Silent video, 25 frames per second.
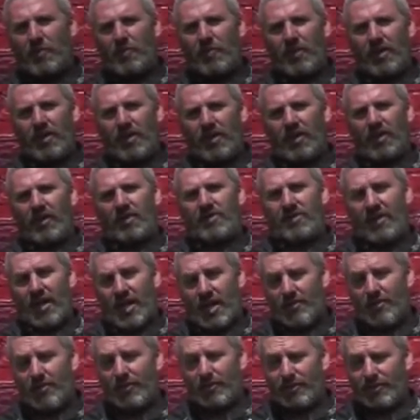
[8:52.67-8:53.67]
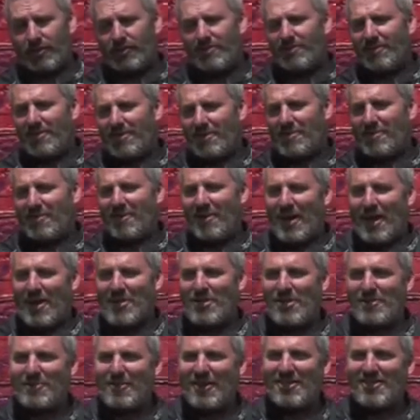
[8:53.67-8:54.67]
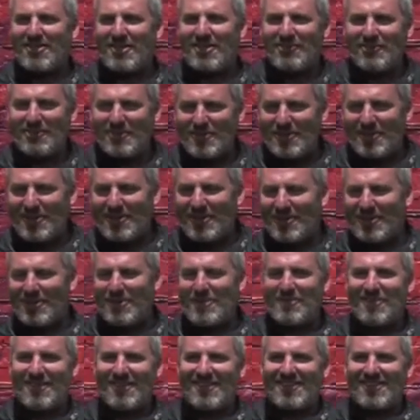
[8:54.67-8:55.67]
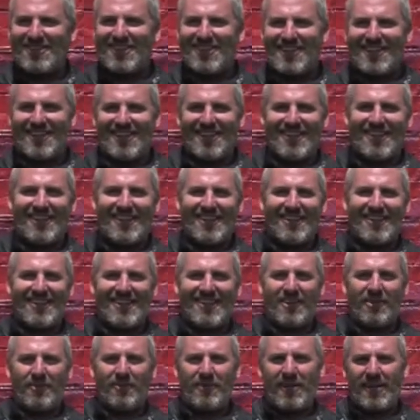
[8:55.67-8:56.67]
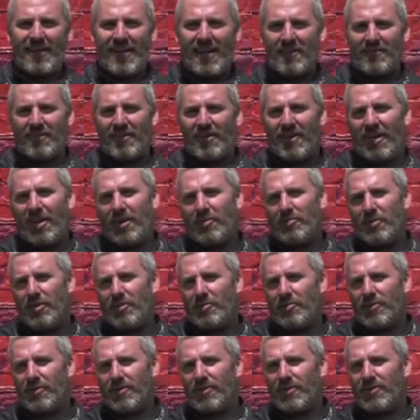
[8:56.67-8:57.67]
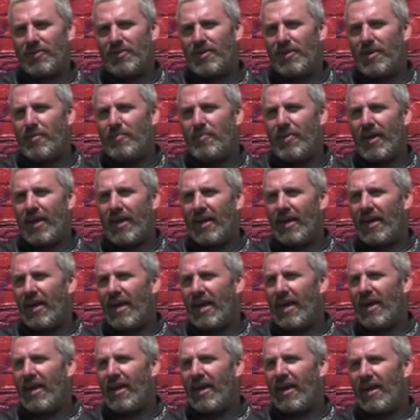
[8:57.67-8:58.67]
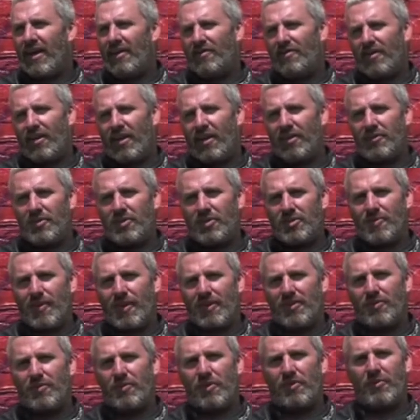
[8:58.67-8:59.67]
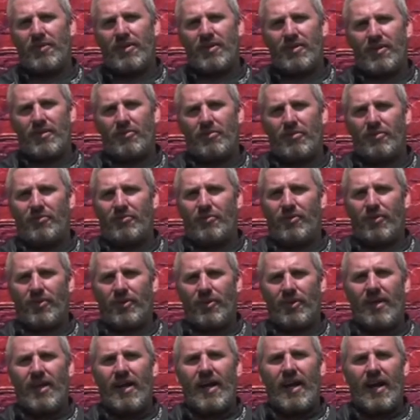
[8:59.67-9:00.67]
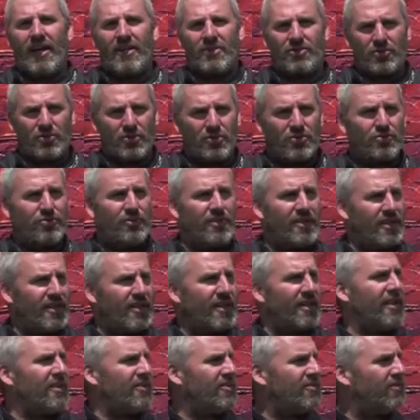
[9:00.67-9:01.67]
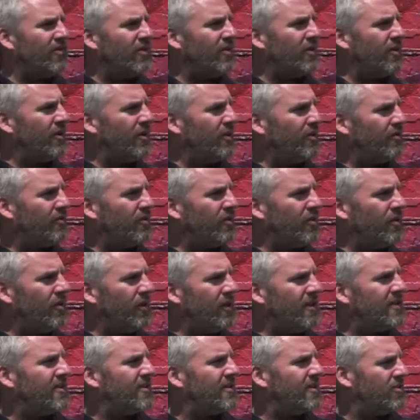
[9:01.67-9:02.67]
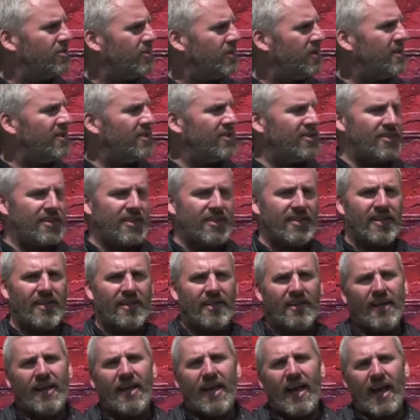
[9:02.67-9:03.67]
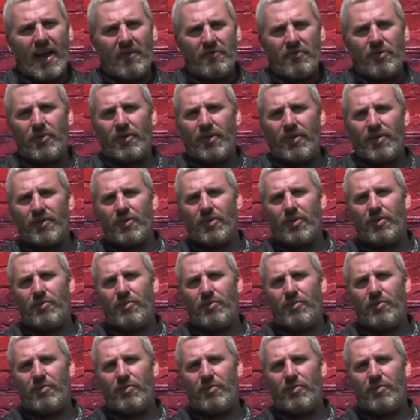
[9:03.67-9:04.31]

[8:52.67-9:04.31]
we ran a long time ago, aging myself a bit here, but uh, you know, we didn't have a lot of people paying a, a heck of a lot of respect to what we did before. And so it's really nice for, for ones to really see that everyone in the